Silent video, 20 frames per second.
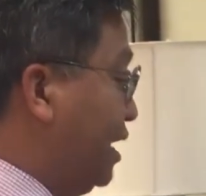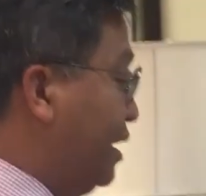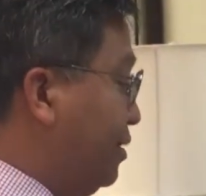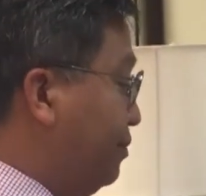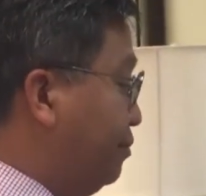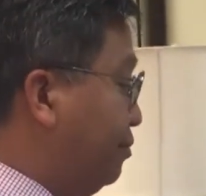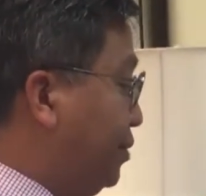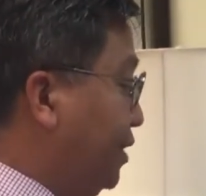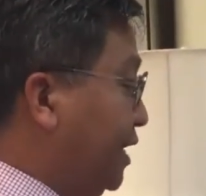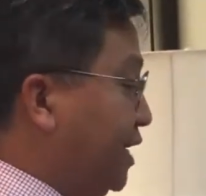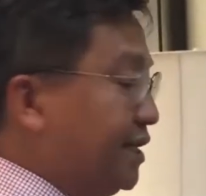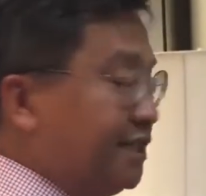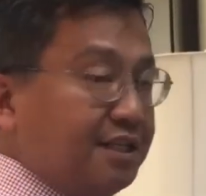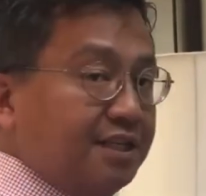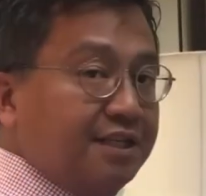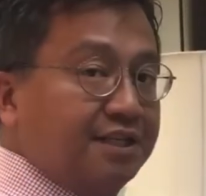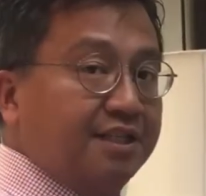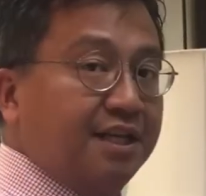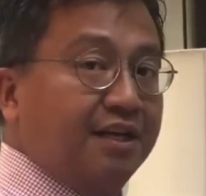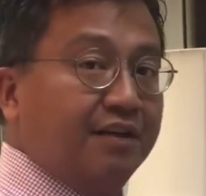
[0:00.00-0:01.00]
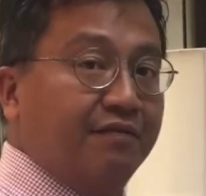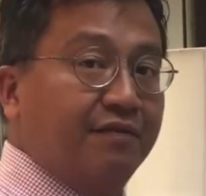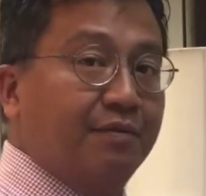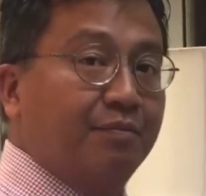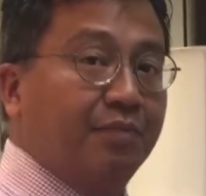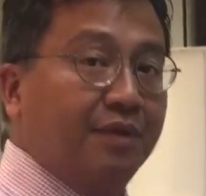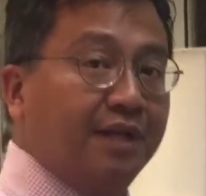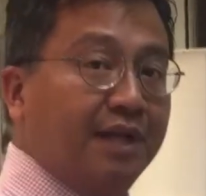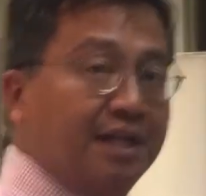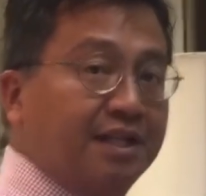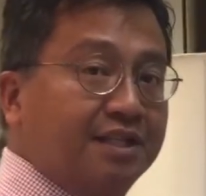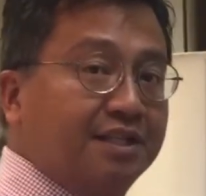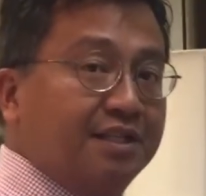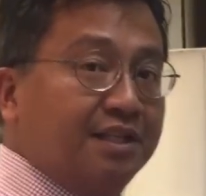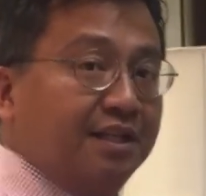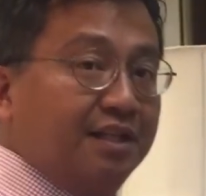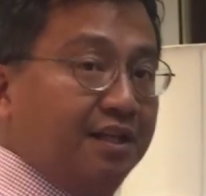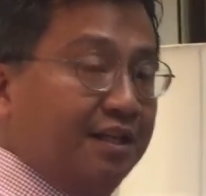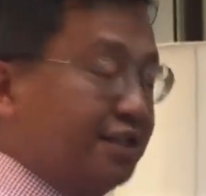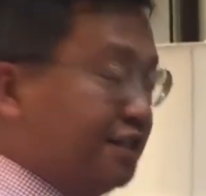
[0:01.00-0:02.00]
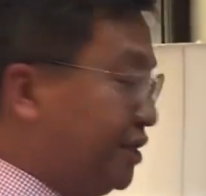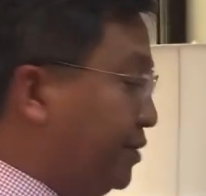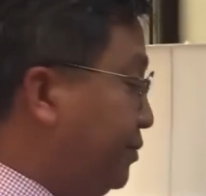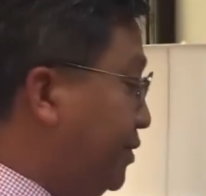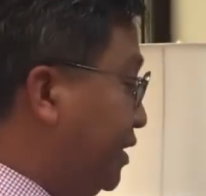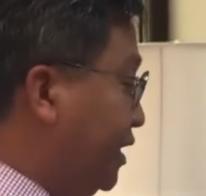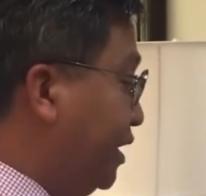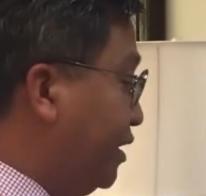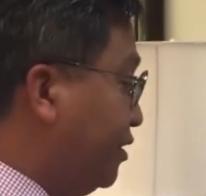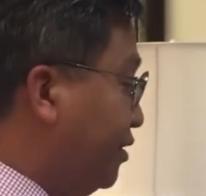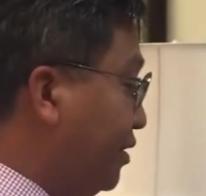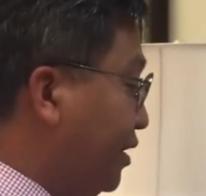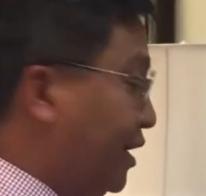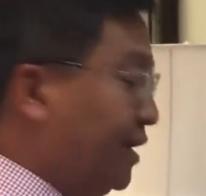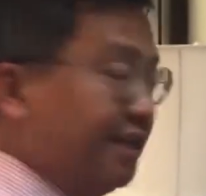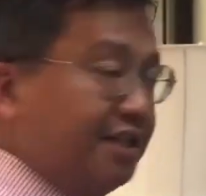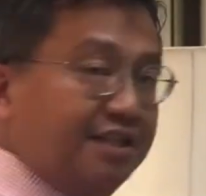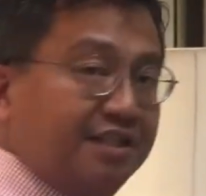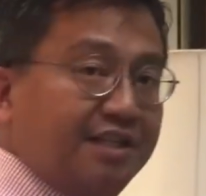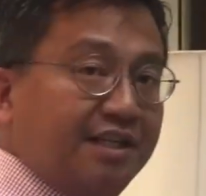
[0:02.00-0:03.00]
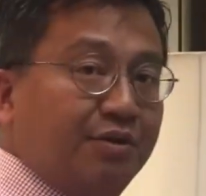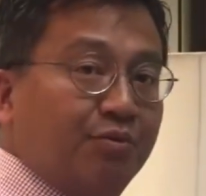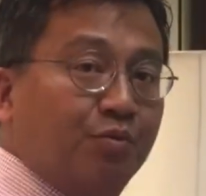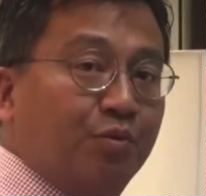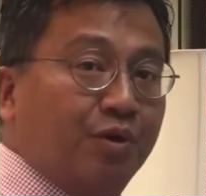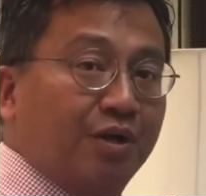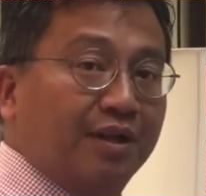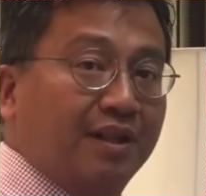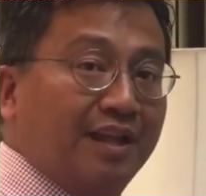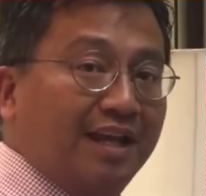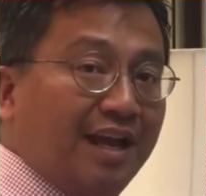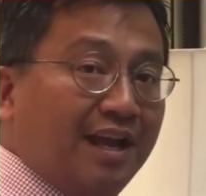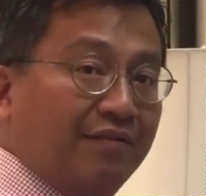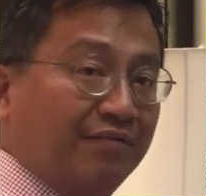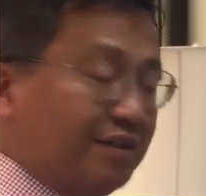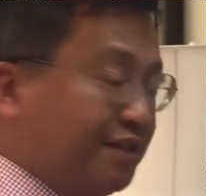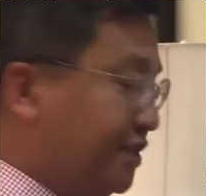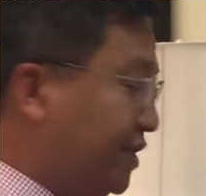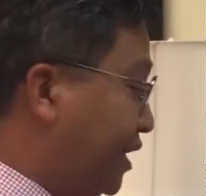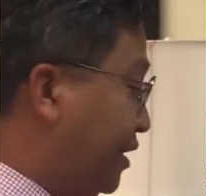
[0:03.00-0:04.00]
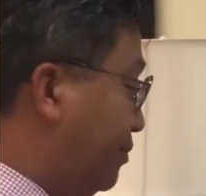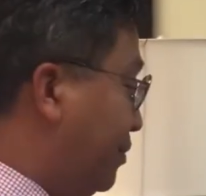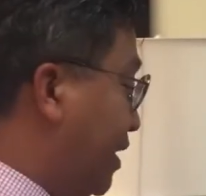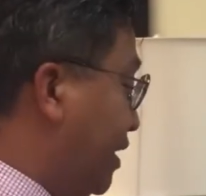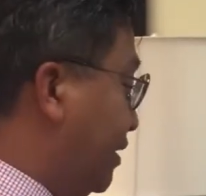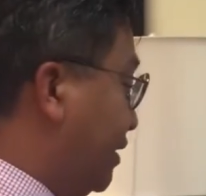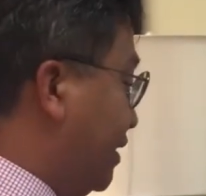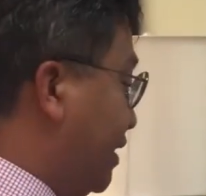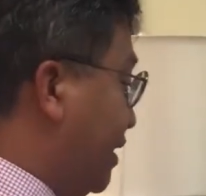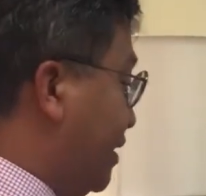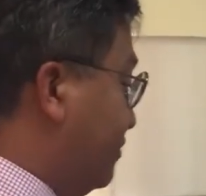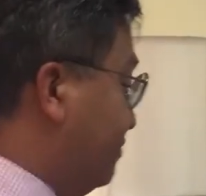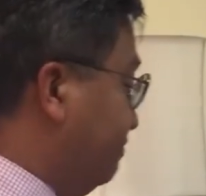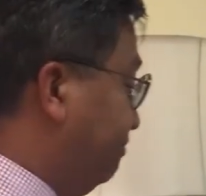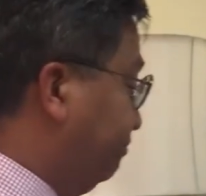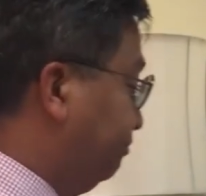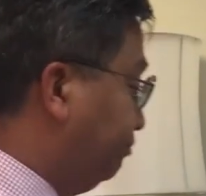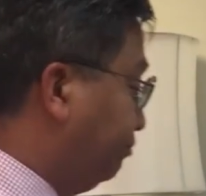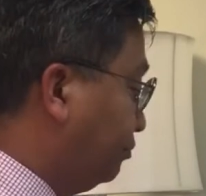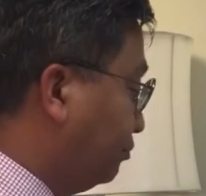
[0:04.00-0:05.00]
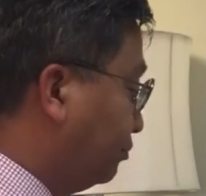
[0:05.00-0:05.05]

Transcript: I place a set of implants in the simulator and see what they have to say about that.